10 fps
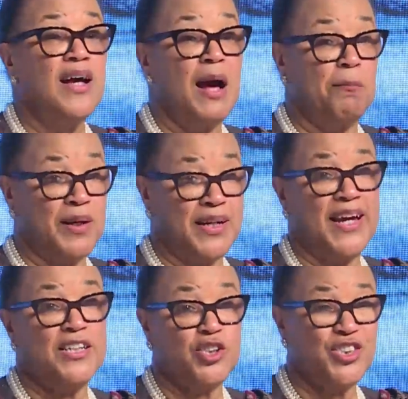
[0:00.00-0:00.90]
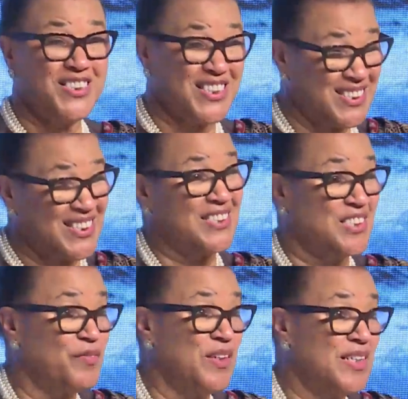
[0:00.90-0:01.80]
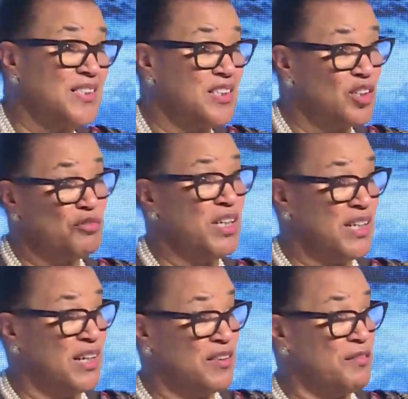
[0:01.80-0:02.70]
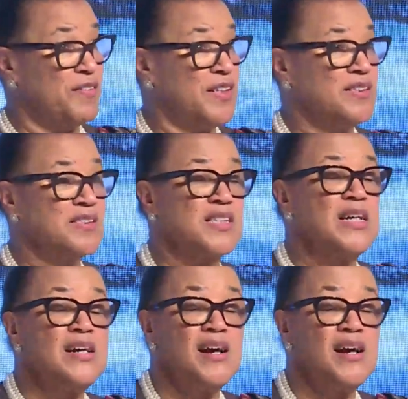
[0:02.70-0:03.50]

applications successfully to the green and other funds,